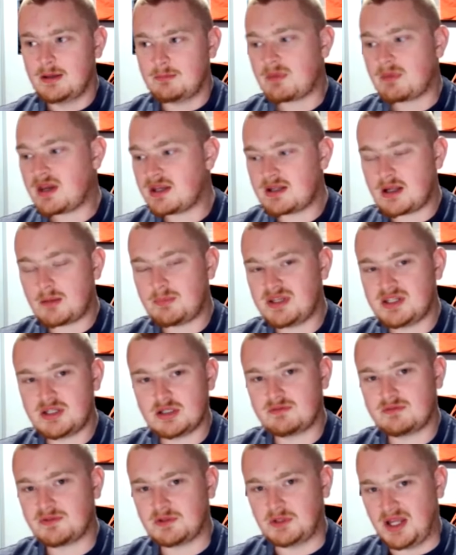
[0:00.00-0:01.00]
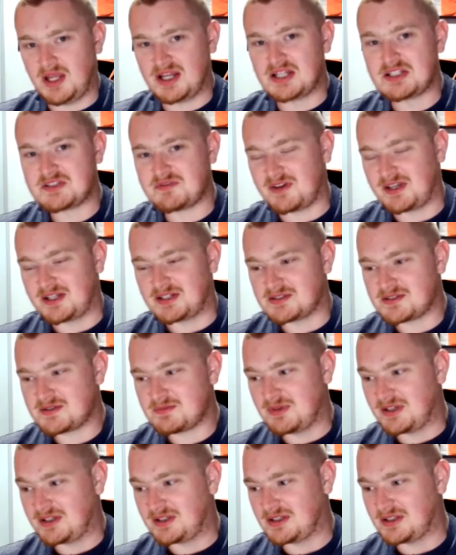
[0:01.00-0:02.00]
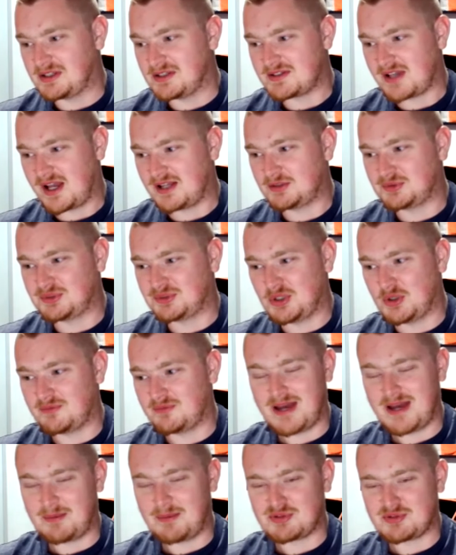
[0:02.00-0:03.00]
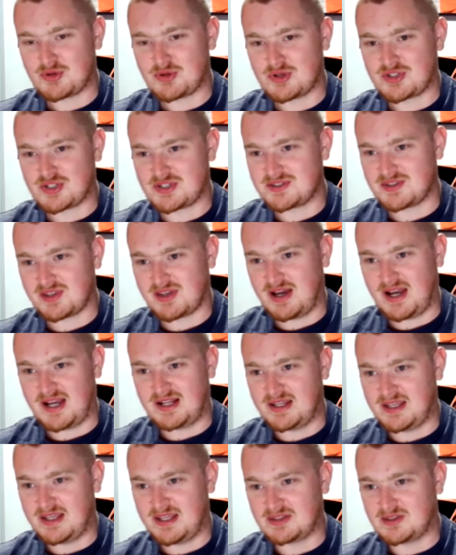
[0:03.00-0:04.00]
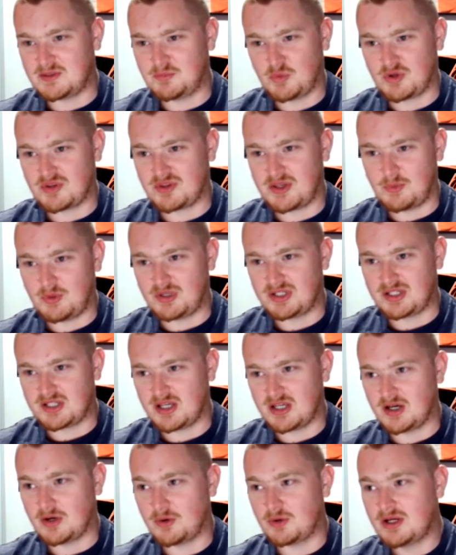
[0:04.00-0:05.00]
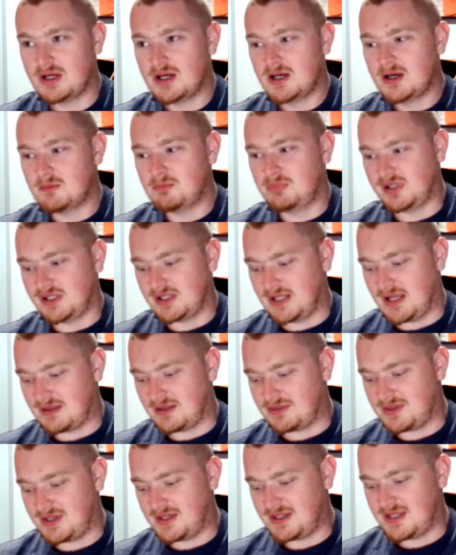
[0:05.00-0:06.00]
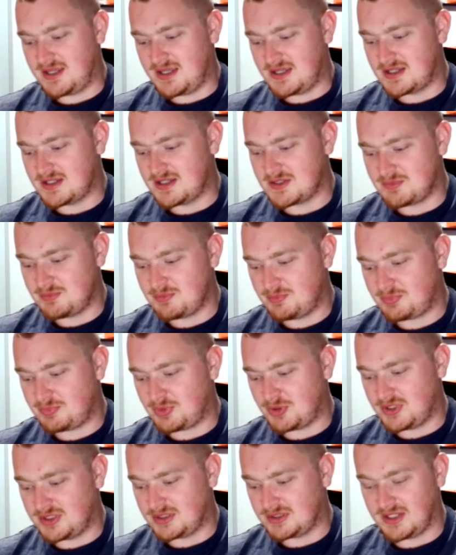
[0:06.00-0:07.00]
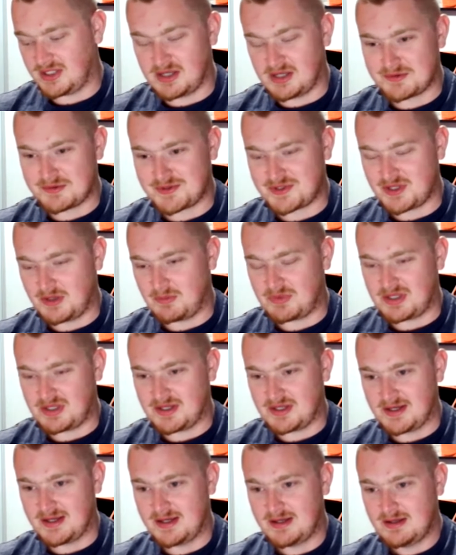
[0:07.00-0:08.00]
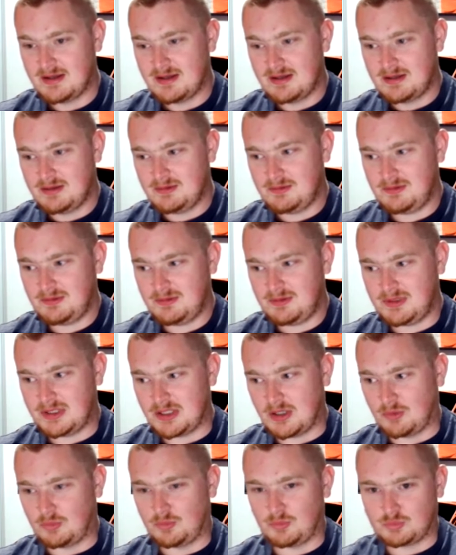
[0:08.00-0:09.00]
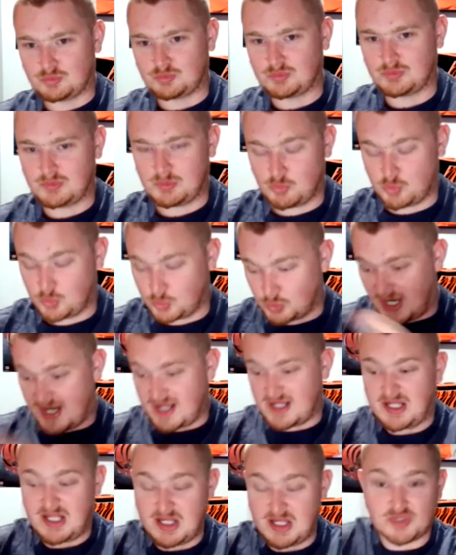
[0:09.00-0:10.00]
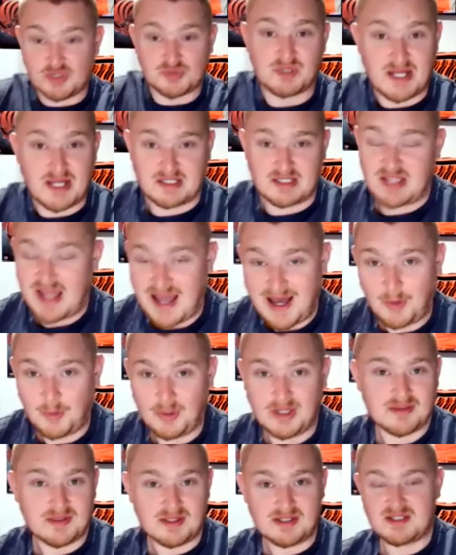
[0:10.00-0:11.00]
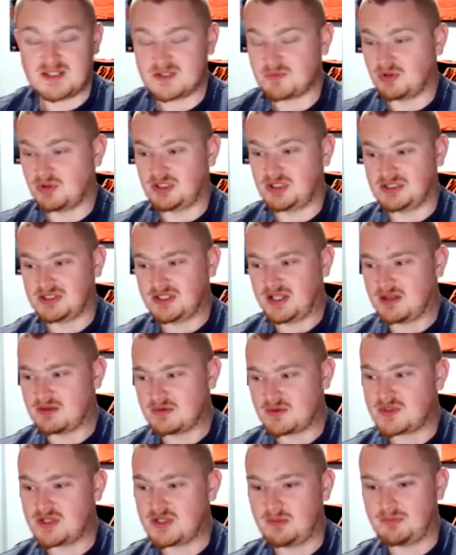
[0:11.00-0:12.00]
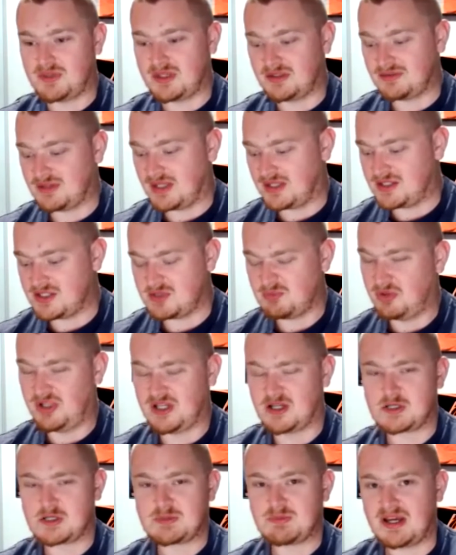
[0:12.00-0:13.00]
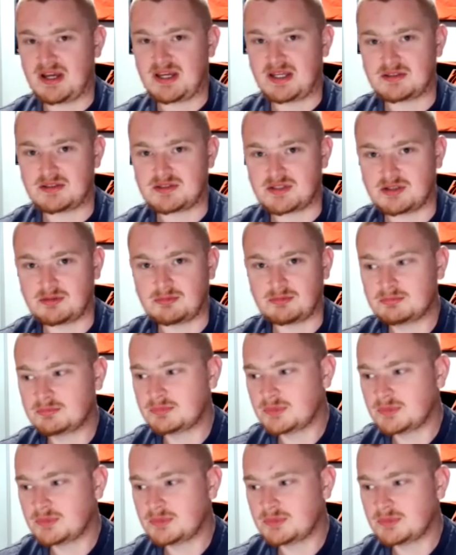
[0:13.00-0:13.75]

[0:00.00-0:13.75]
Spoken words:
may not be good for Lions fans because I don't know if Matt Patricia is the guy to get them where they want to go. But I think he is putting together something right here, right now. I think he's putting together something that his players buy into.